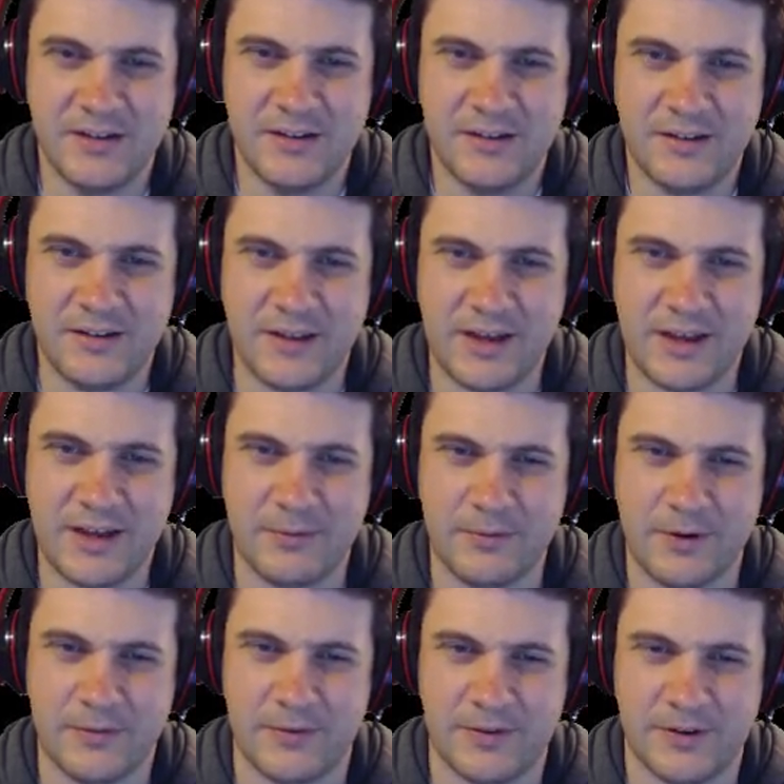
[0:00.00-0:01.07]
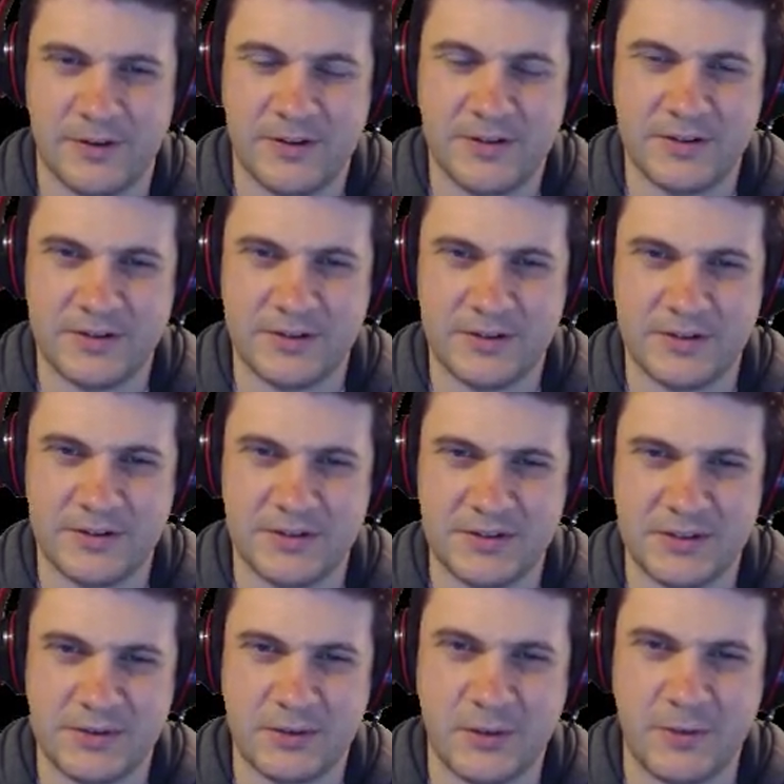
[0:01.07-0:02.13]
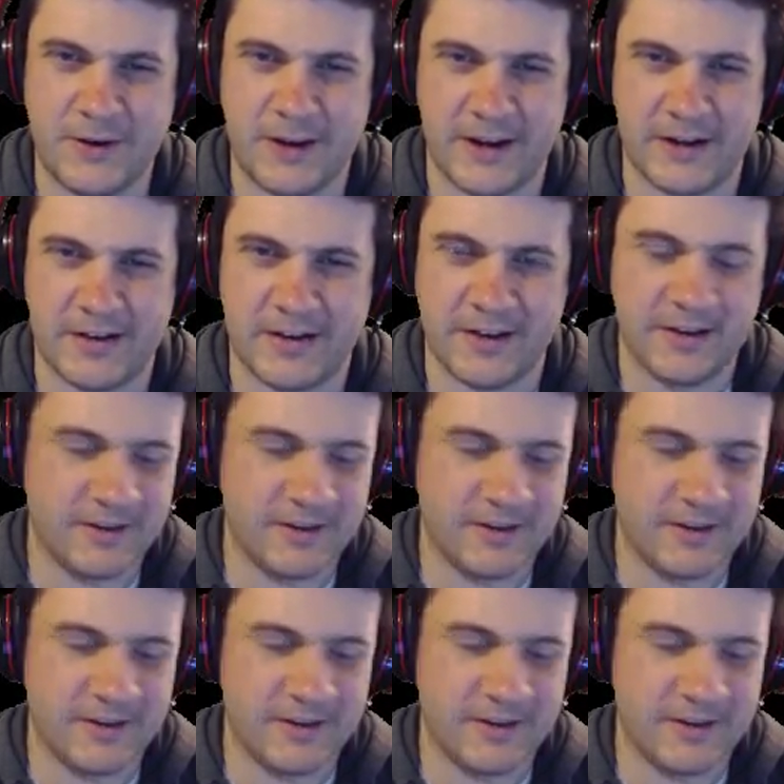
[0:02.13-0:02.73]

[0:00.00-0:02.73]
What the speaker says: That river, still so quiet, huh?